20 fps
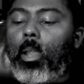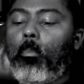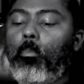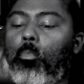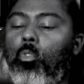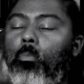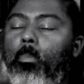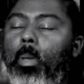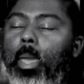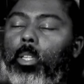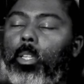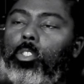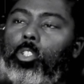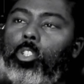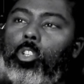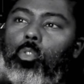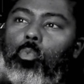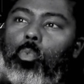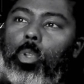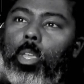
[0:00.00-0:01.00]
moved back to
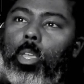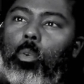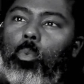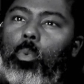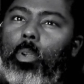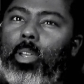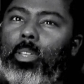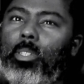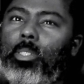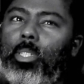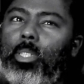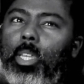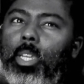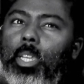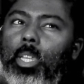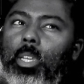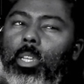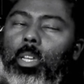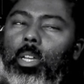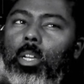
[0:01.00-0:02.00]
Korea, where I
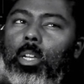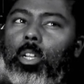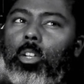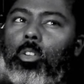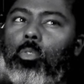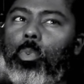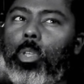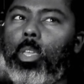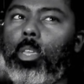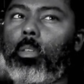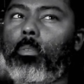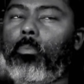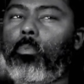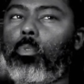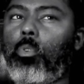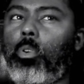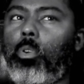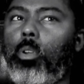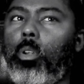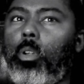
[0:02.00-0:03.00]
studied Korean
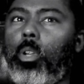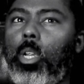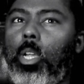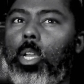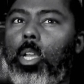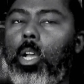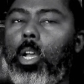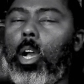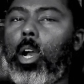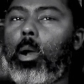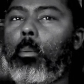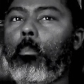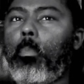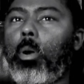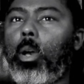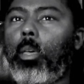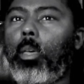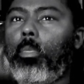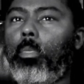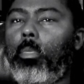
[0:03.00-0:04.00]
for a
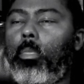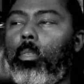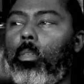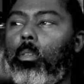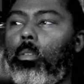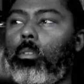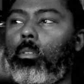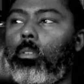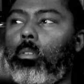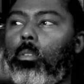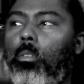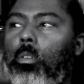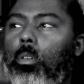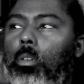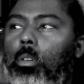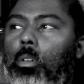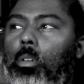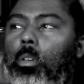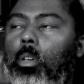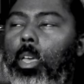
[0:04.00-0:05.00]
month
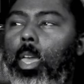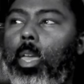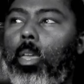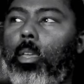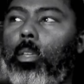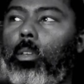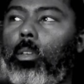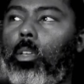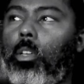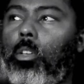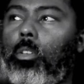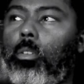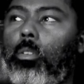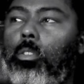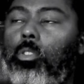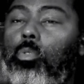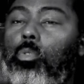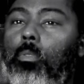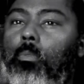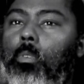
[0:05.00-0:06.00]
at a
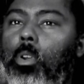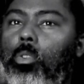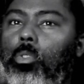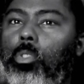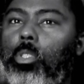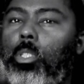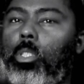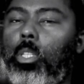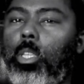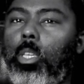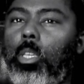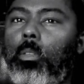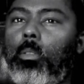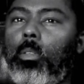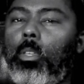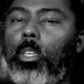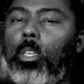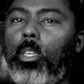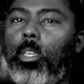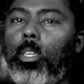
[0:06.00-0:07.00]
university
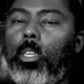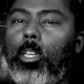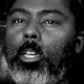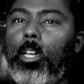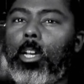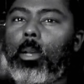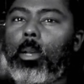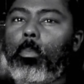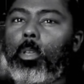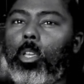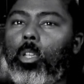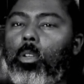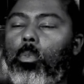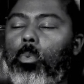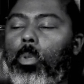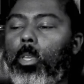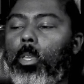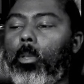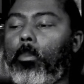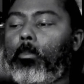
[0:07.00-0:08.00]
in
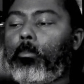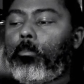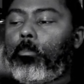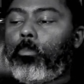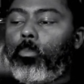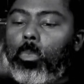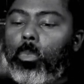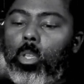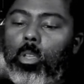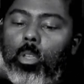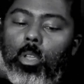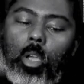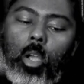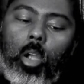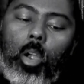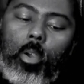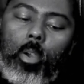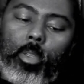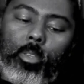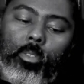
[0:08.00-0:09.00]
Korea.
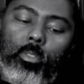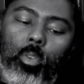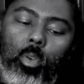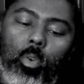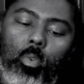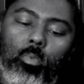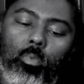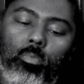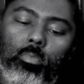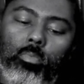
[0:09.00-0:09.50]
All right, so